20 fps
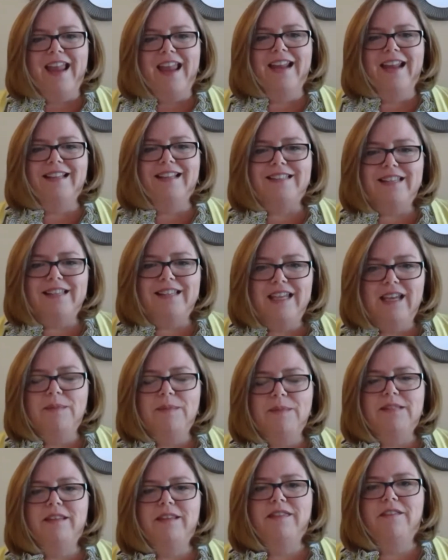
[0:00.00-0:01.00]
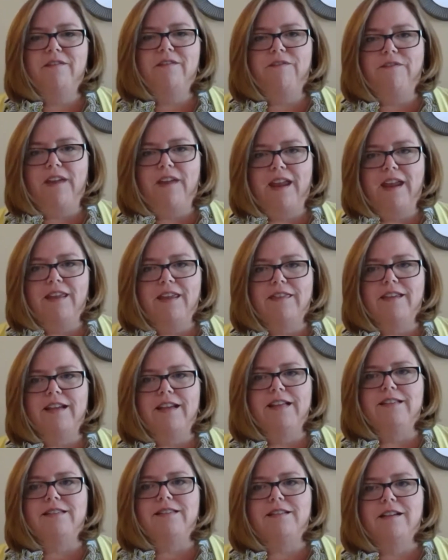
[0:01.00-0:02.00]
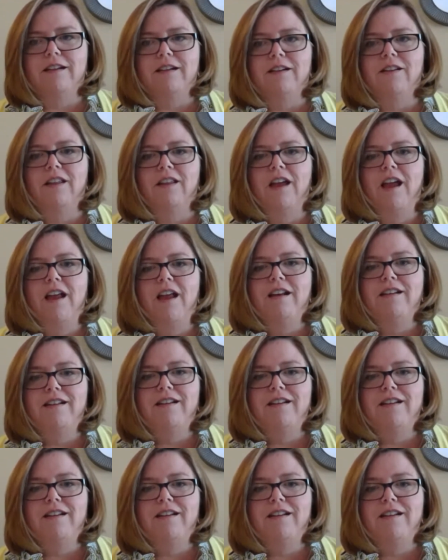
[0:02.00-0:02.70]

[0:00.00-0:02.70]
it seems that the faith is still